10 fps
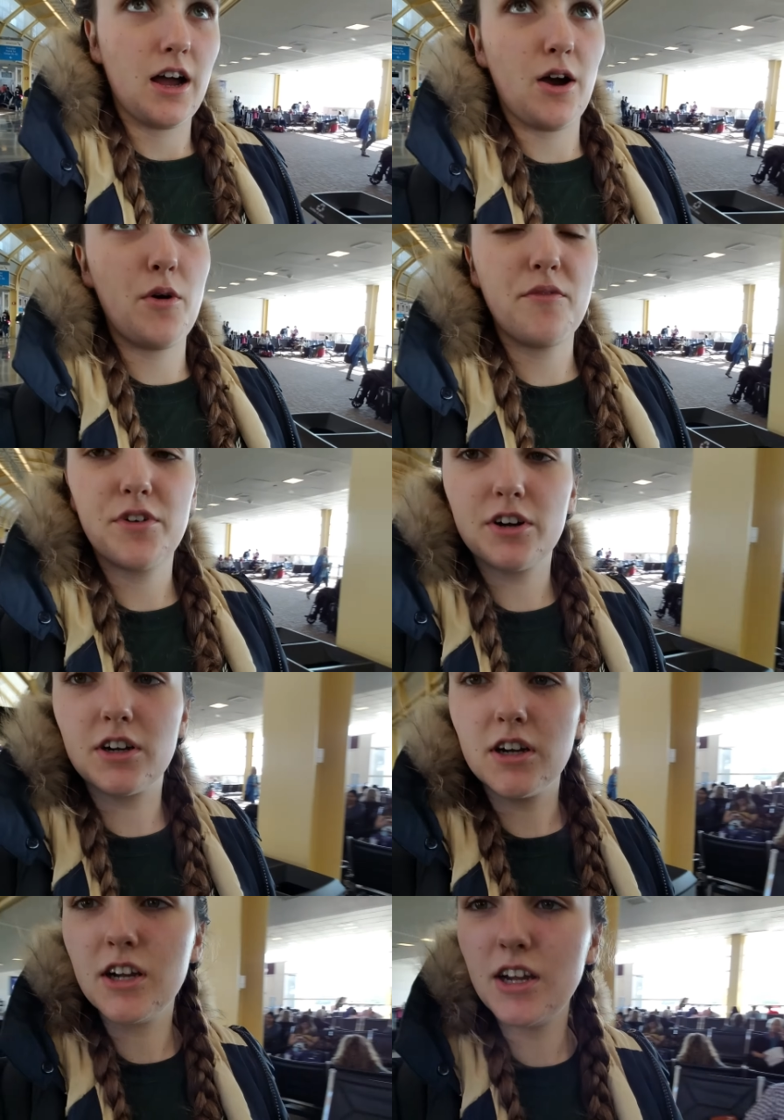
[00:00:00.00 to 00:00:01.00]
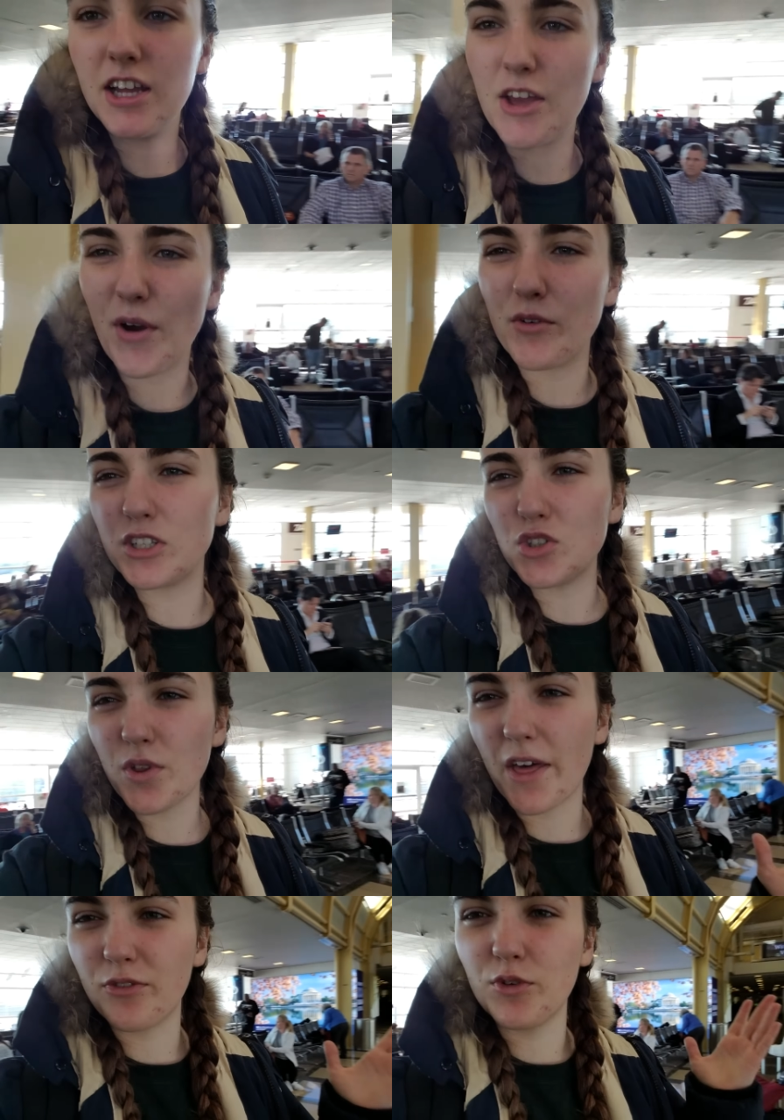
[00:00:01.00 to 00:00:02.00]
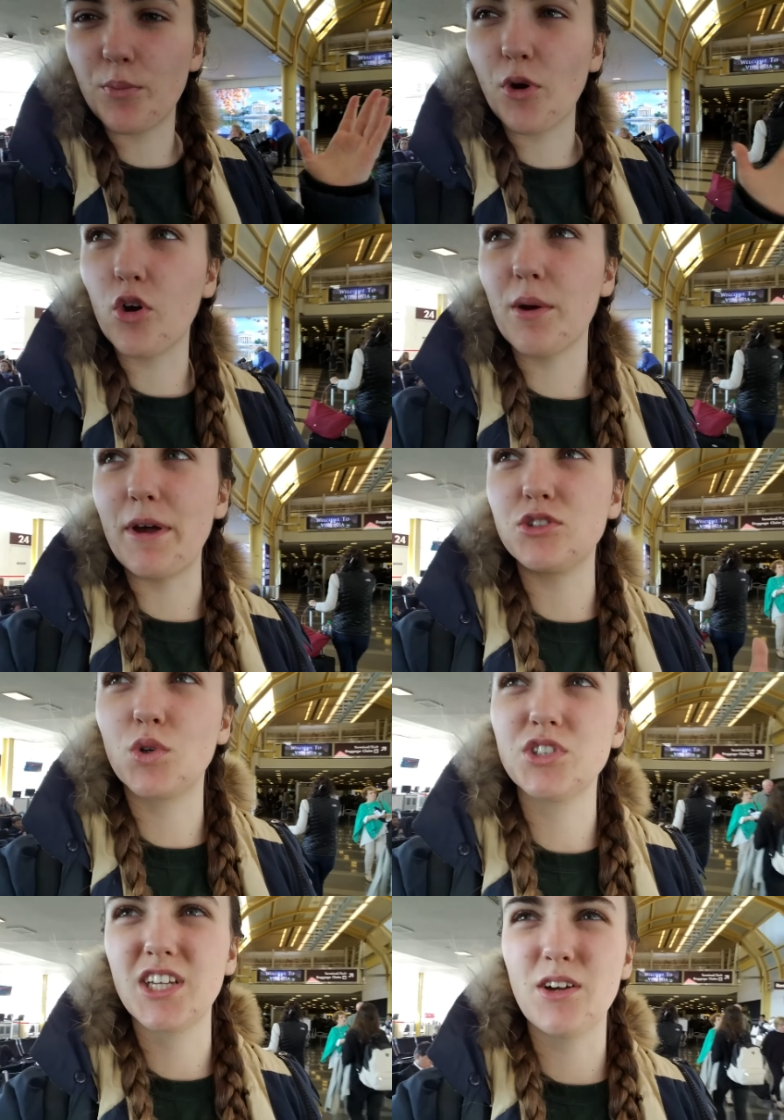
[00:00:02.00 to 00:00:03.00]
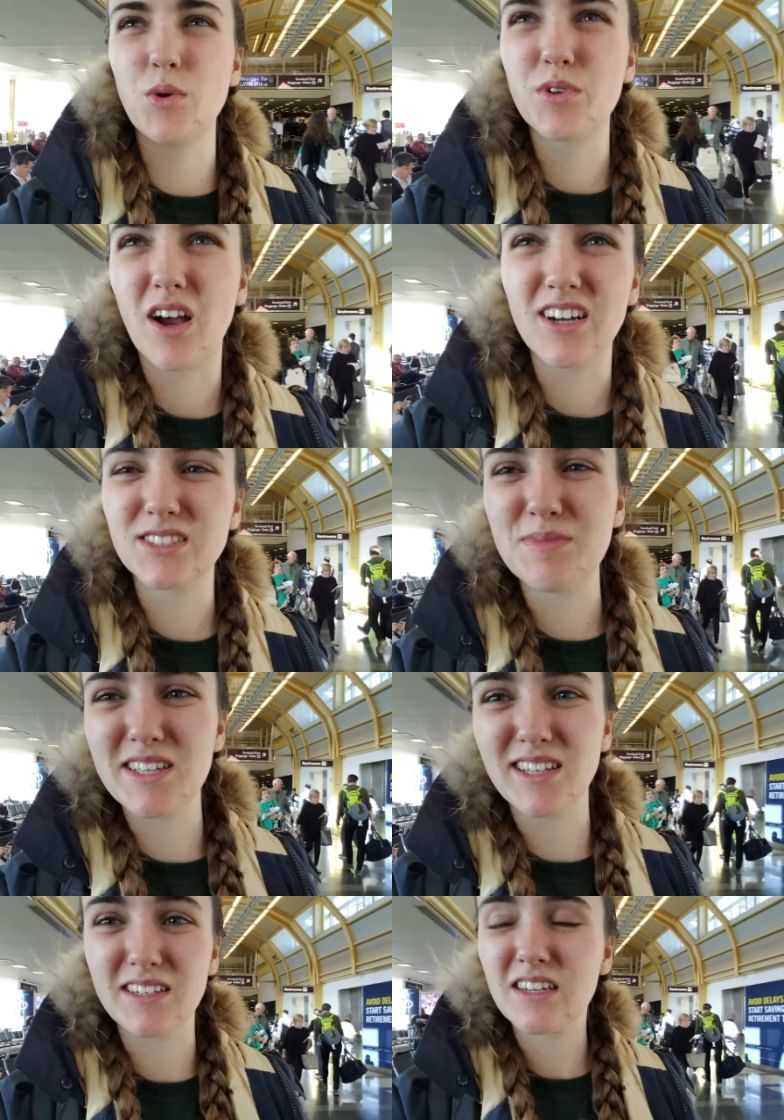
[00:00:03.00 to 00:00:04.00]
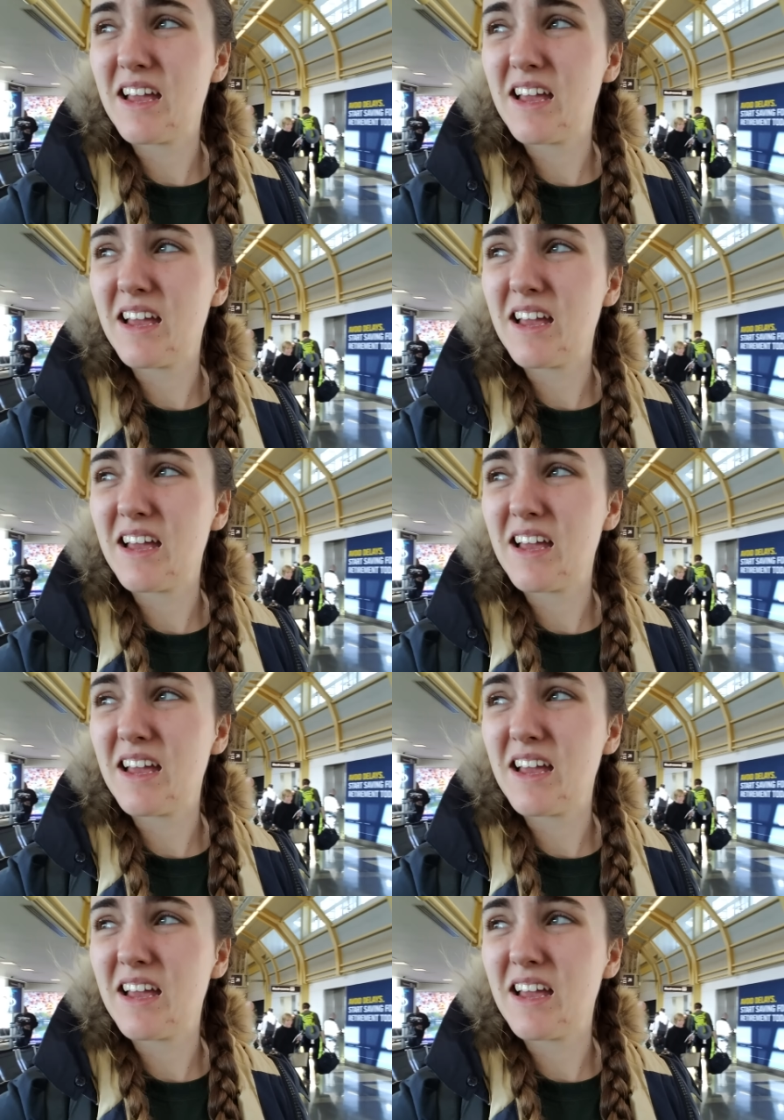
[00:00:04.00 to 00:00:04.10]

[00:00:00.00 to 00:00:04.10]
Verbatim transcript: However, if I were to do that through a program at Georgetown, it would cost me like